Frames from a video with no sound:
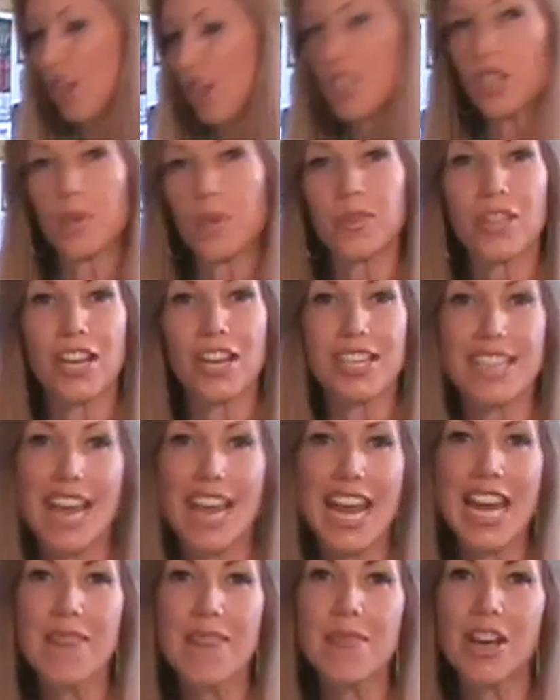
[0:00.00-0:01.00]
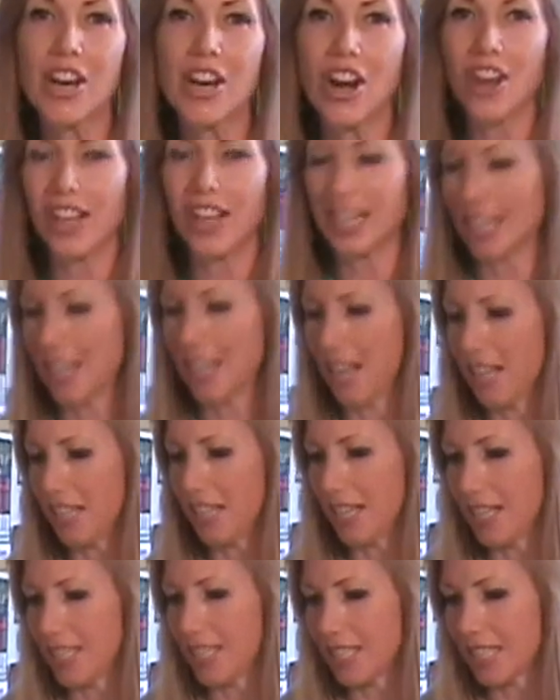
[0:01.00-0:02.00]
So I'm sauteing my garlic and
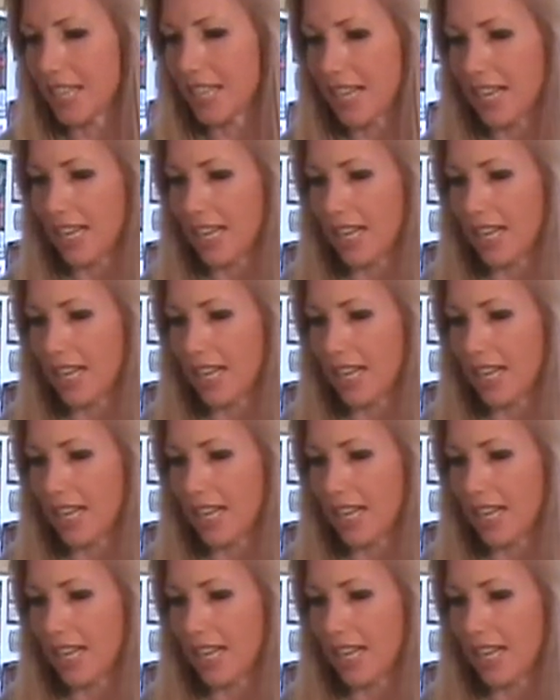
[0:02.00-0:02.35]
onions.